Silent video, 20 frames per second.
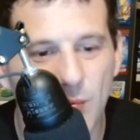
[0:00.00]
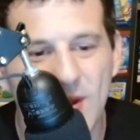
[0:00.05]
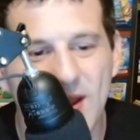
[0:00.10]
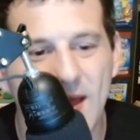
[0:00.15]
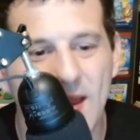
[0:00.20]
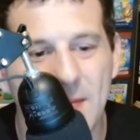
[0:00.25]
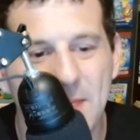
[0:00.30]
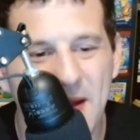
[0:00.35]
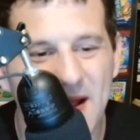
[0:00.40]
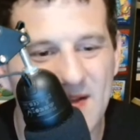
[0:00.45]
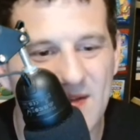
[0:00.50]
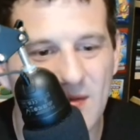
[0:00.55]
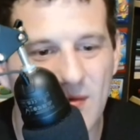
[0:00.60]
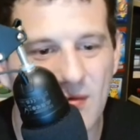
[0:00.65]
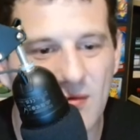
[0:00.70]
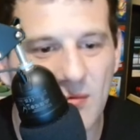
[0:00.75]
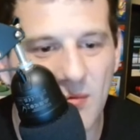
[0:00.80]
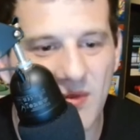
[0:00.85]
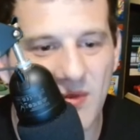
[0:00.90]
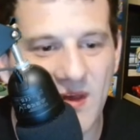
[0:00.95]
we get the
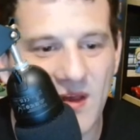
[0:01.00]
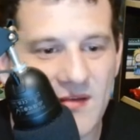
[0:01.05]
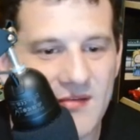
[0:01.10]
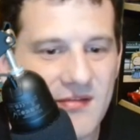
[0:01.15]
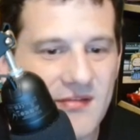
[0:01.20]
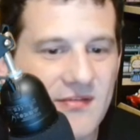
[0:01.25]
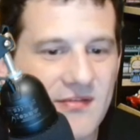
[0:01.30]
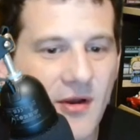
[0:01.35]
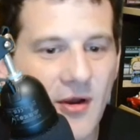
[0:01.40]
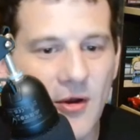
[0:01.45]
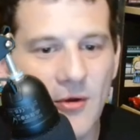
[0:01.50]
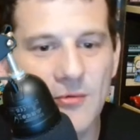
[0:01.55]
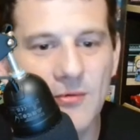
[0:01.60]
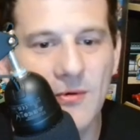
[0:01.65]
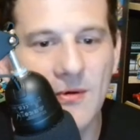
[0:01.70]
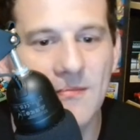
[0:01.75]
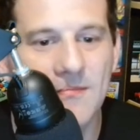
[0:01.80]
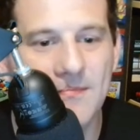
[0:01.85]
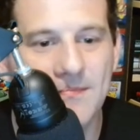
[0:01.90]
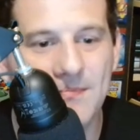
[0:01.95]
pencils with this.
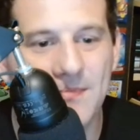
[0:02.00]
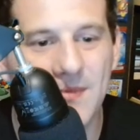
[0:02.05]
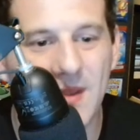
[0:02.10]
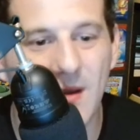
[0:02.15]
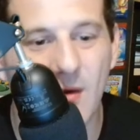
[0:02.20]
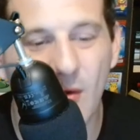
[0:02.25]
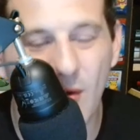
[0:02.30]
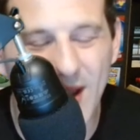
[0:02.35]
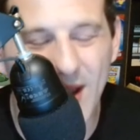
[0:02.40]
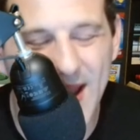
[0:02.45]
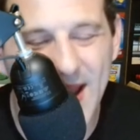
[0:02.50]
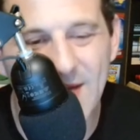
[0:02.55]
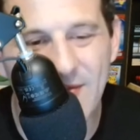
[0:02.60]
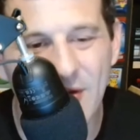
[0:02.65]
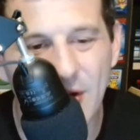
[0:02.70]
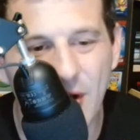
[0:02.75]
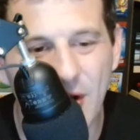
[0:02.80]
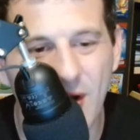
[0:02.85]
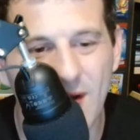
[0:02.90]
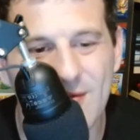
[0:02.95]
So
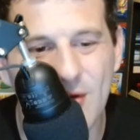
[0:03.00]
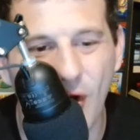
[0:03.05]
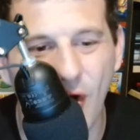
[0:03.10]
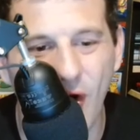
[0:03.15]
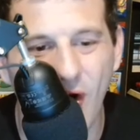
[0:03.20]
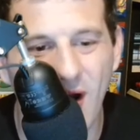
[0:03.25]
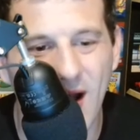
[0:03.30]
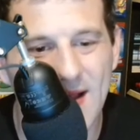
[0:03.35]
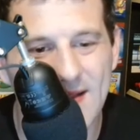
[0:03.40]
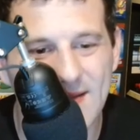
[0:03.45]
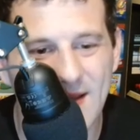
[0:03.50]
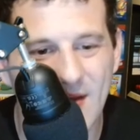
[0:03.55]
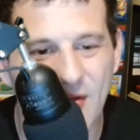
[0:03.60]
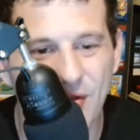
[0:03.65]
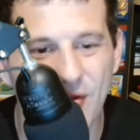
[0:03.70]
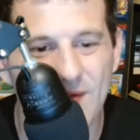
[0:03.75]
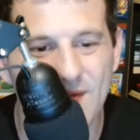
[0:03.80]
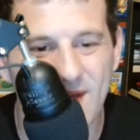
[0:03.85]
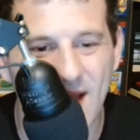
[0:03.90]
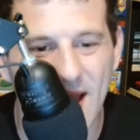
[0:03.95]
even though it's got high
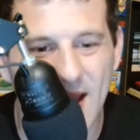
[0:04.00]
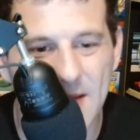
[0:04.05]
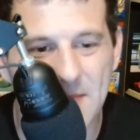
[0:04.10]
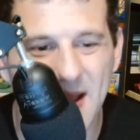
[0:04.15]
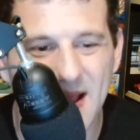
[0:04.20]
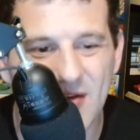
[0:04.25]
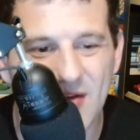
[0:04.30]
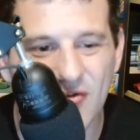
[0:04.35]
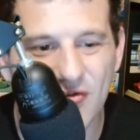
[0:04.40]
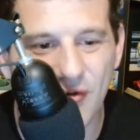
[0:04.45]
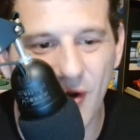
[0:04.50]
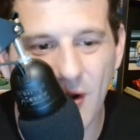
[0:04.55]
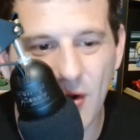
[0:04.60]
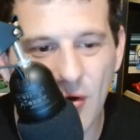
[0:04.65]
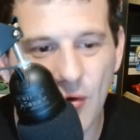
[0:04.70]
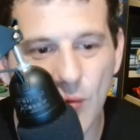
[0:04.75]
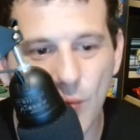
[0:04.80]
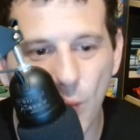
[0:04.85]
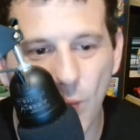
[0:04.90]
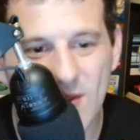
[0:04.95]
editions and it may
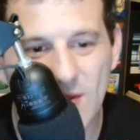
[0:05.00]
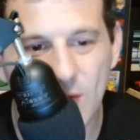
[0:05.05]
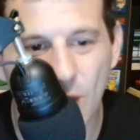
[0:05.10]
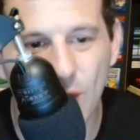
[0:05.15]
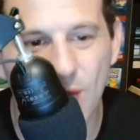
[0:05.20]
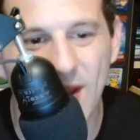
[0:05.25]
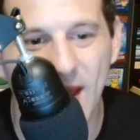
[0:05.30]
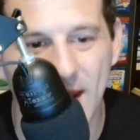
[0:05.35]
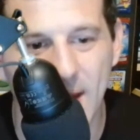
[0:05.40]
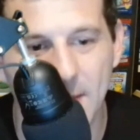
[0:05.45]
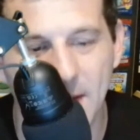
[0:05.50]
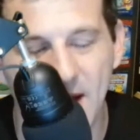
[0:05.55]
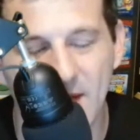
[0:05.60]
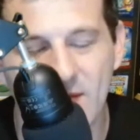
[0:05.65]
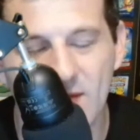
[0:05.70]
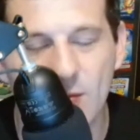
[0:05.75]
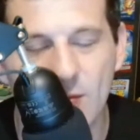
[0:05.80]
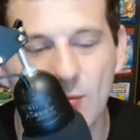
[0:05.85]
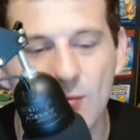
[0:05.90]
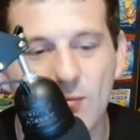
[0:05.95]
struggle, we do get the
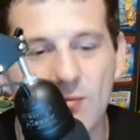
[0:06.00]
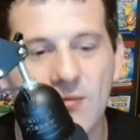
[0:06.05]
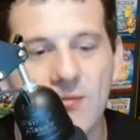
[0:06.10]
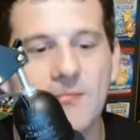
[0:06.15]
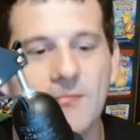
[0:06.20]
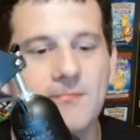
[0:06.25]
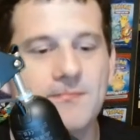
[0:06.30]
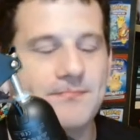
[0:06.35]
pencils.